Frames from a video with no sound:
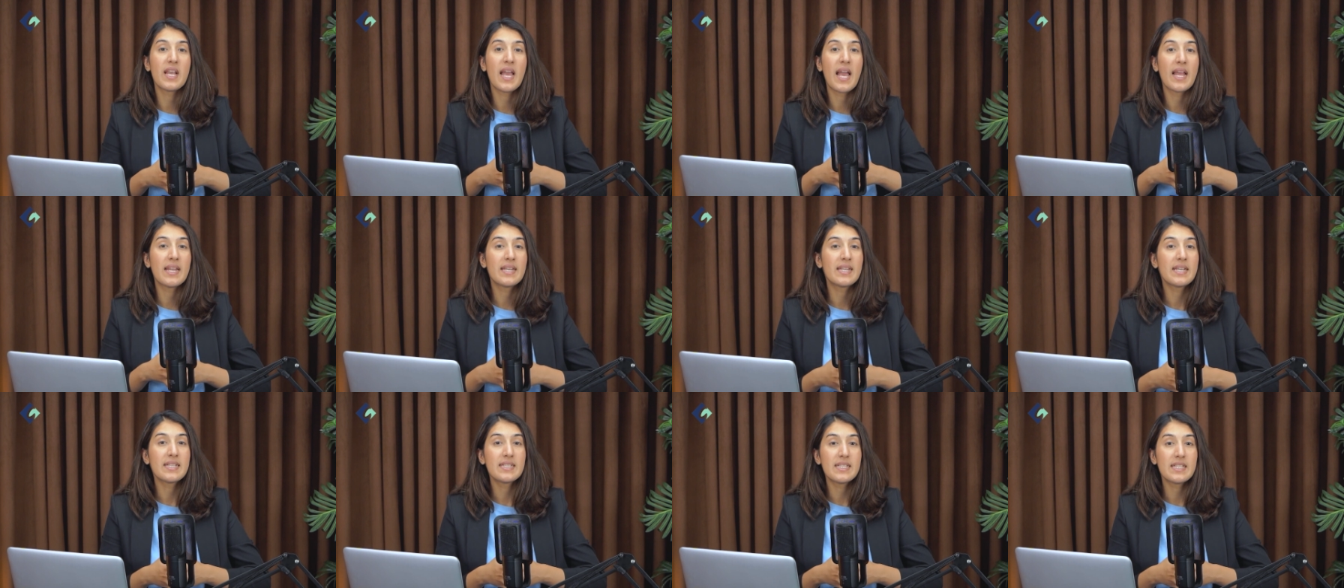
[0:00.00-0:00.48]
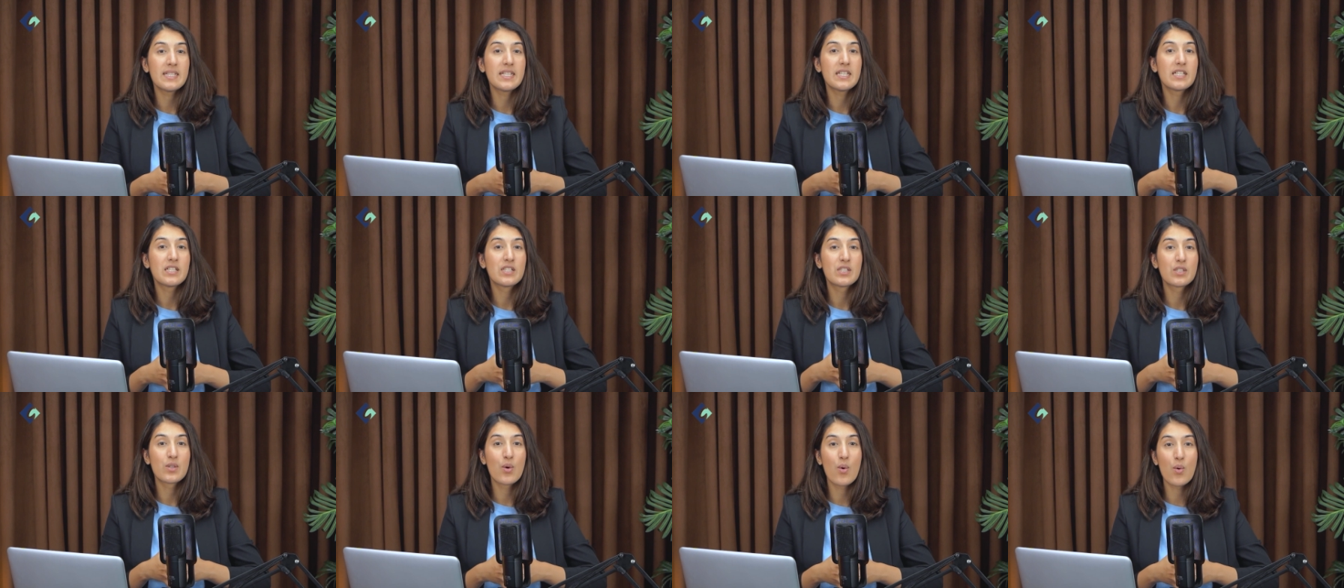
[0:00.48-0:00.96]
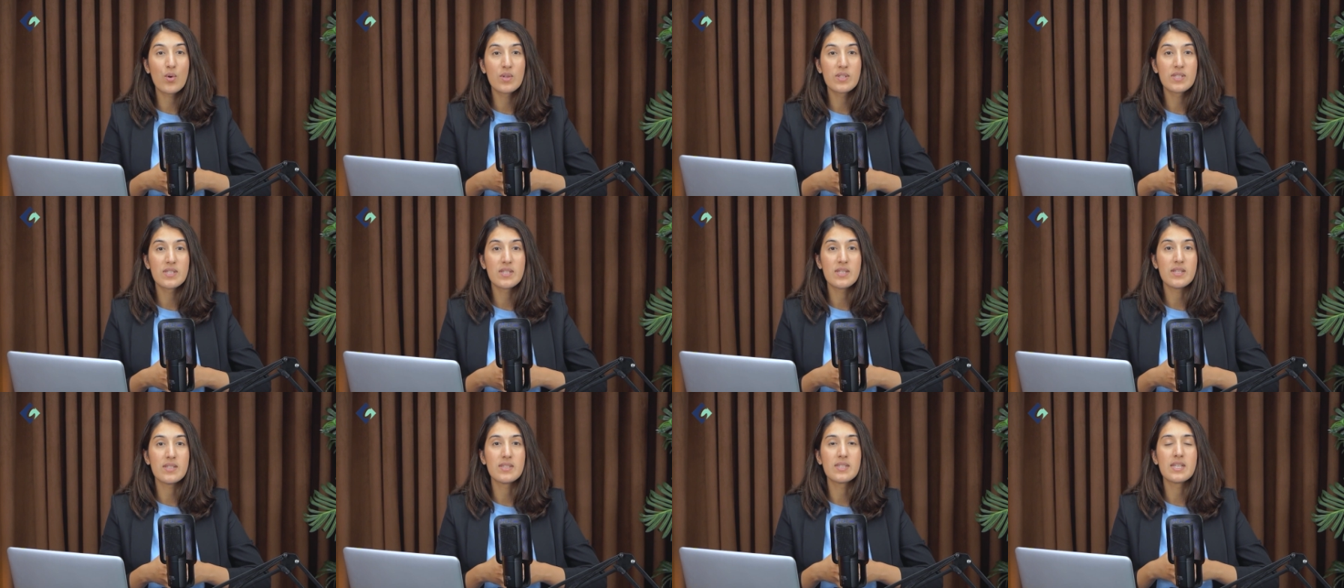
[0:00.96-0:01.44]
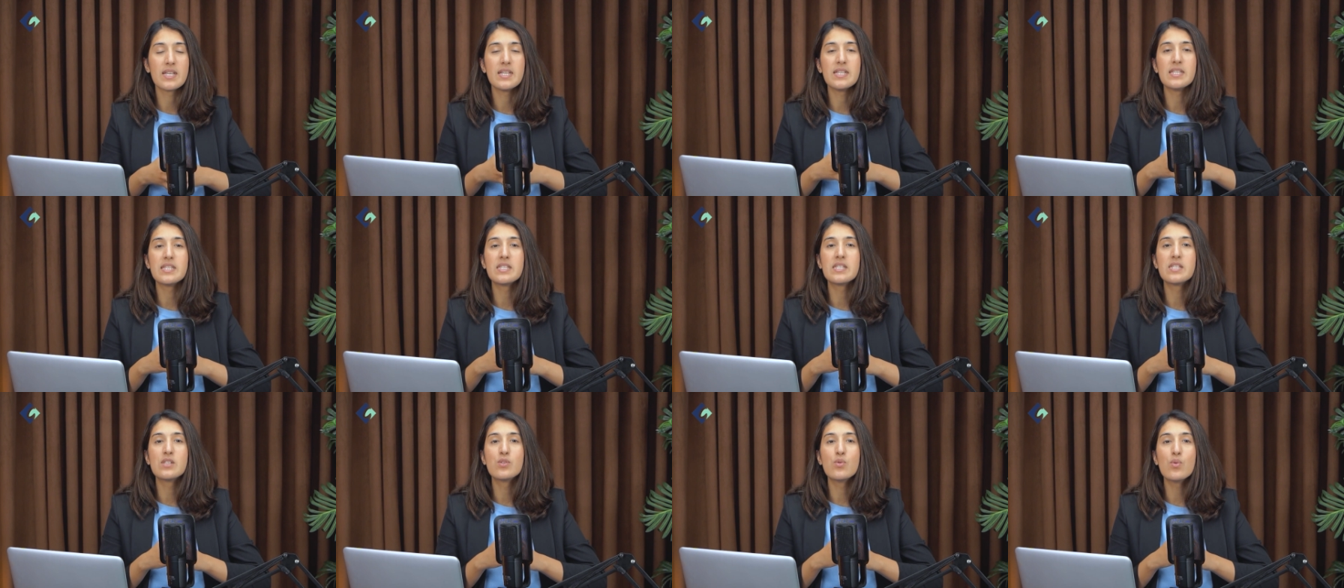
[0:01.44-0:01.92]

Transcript: and Dietetics courses is